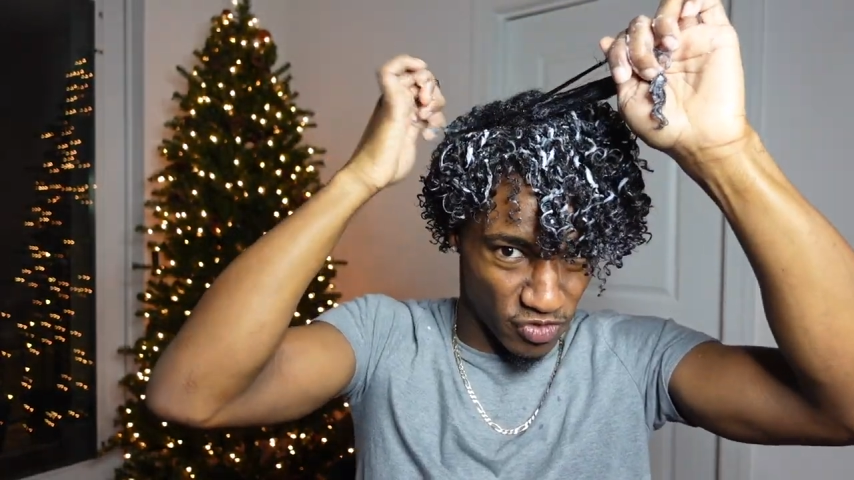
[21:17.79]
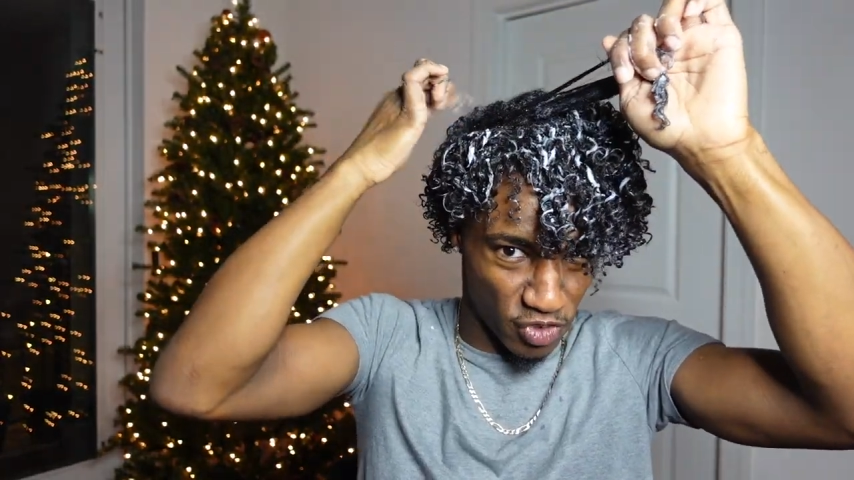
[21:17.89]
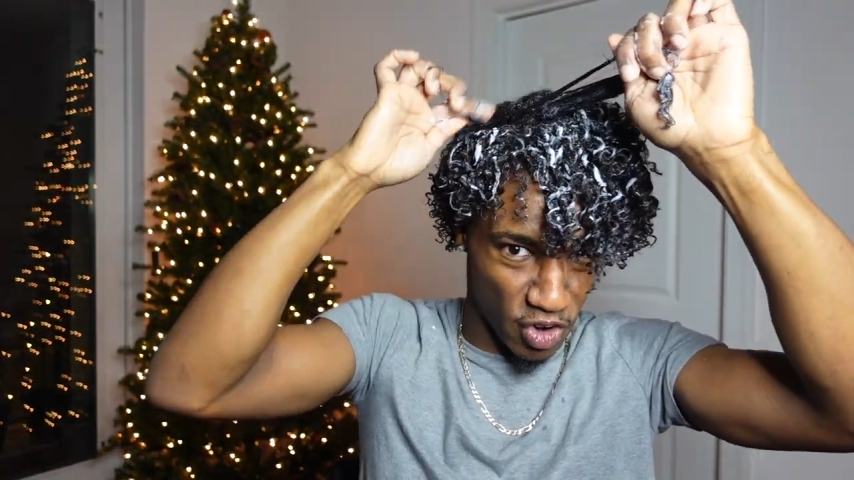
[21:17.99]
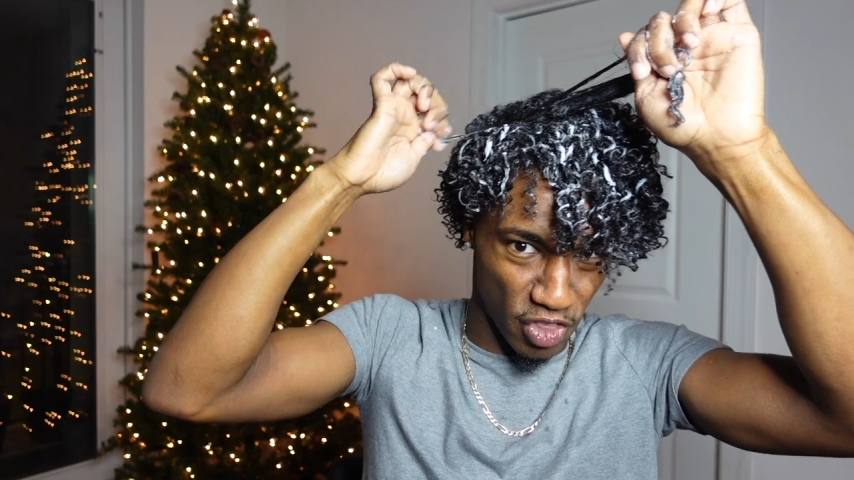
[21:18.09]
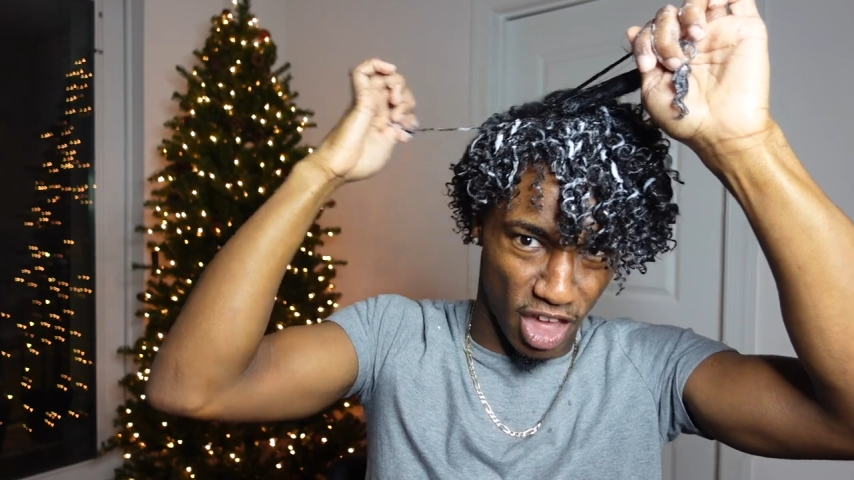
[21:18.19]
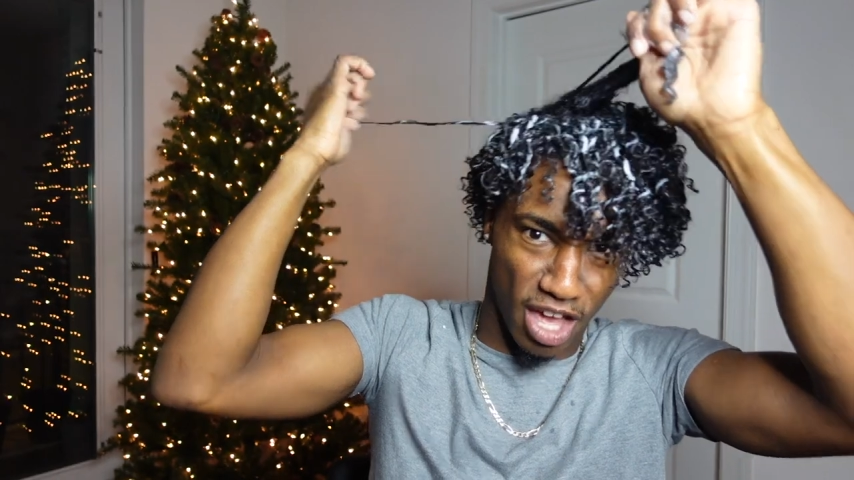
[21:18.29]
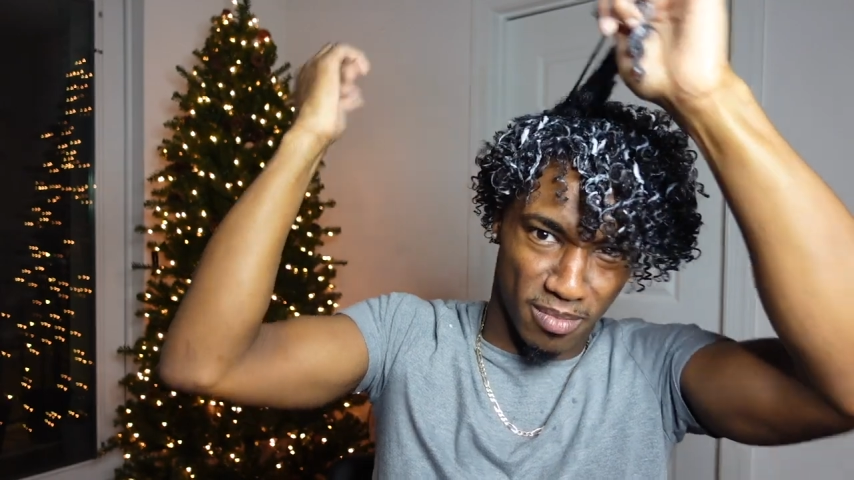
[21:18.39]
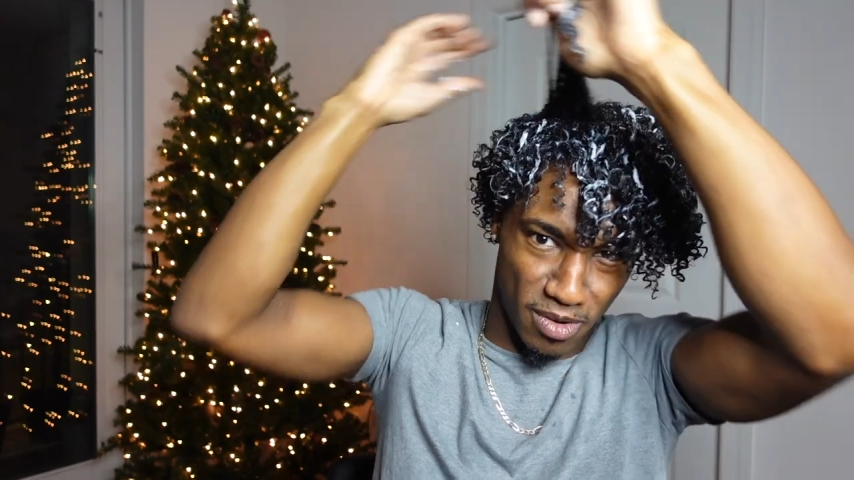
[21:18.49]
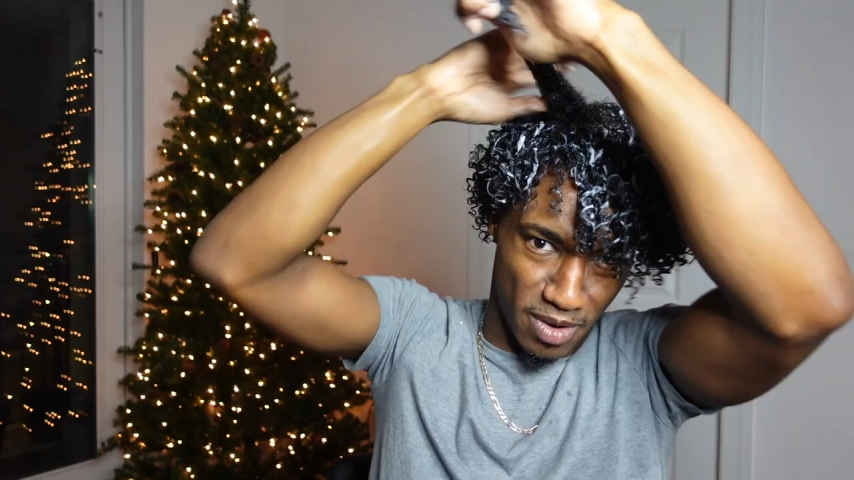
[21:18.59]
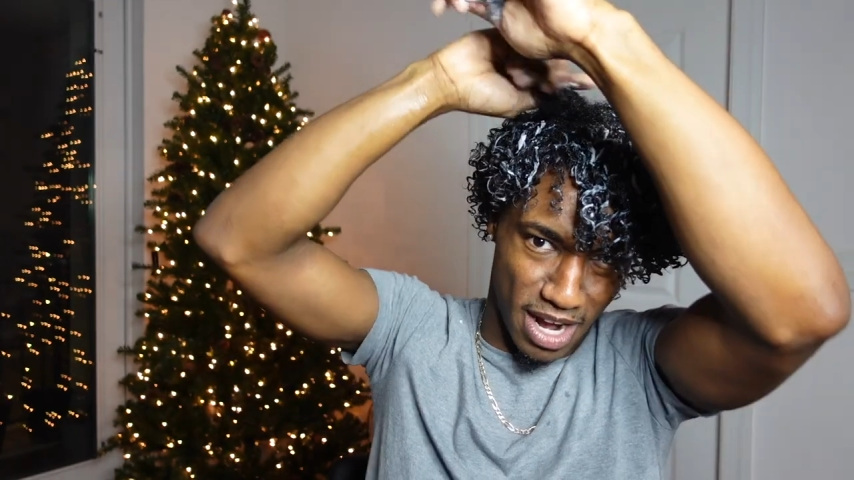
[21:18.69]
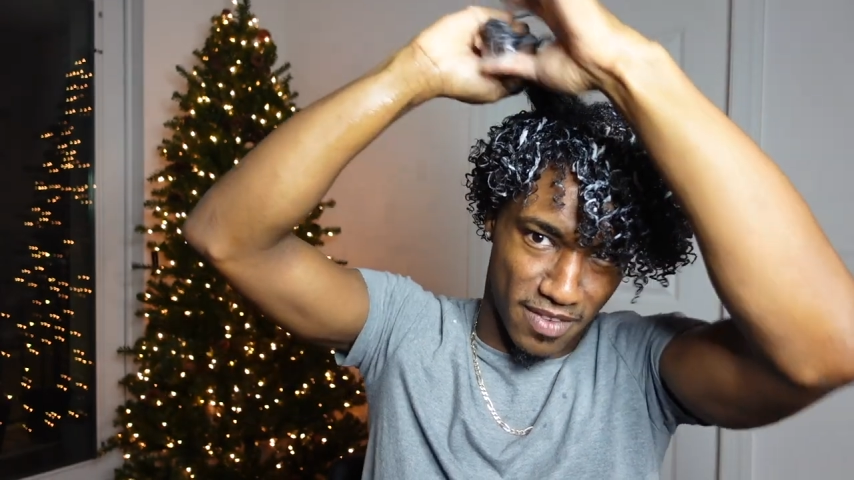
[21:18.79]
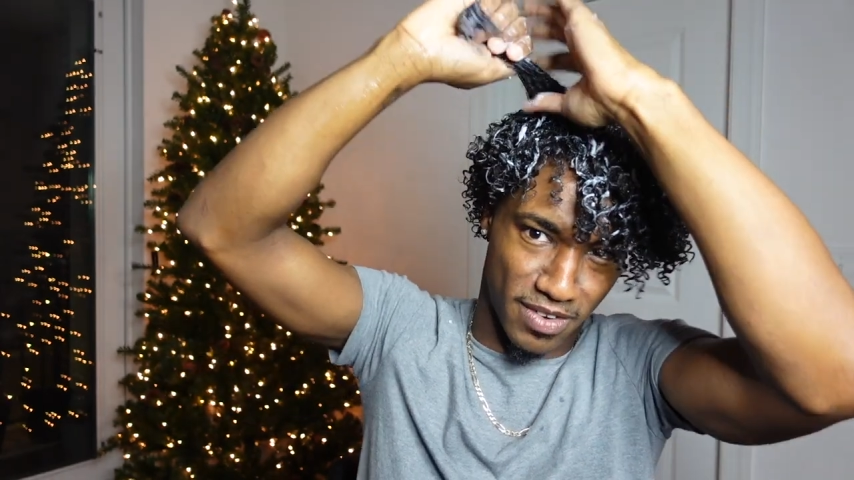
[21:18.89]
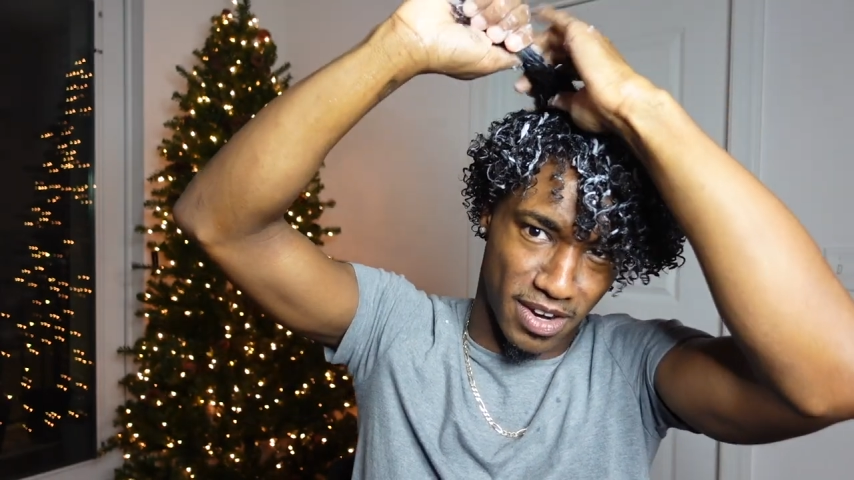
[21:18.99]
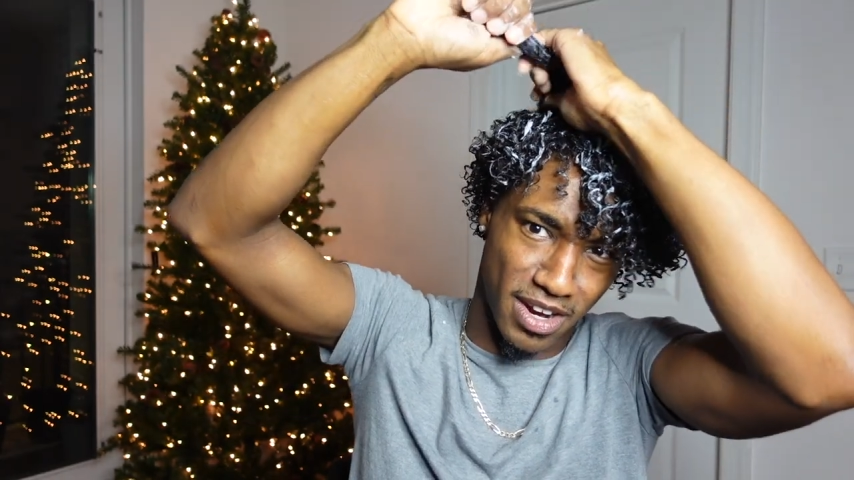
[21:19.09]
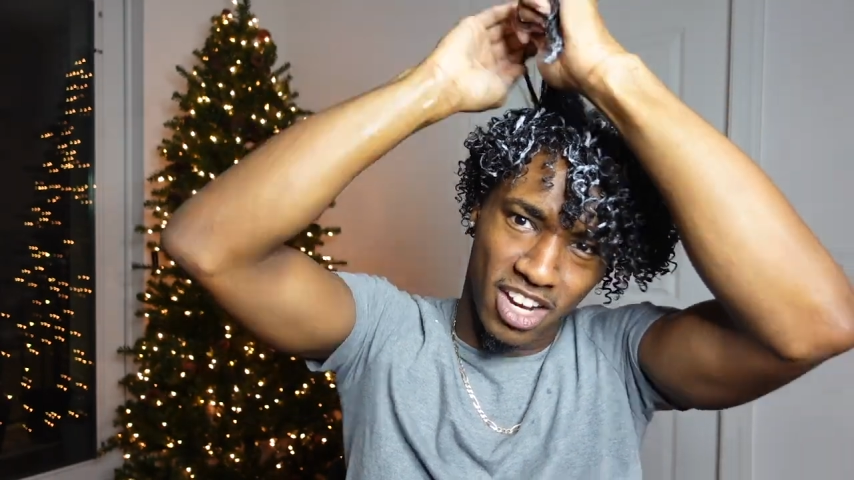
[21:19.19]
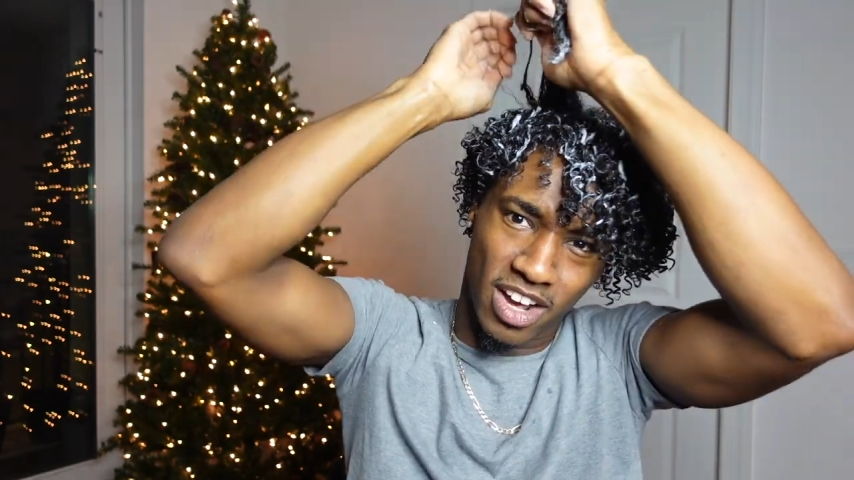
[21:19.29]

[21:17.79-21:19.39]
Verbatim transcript: for them or whatever.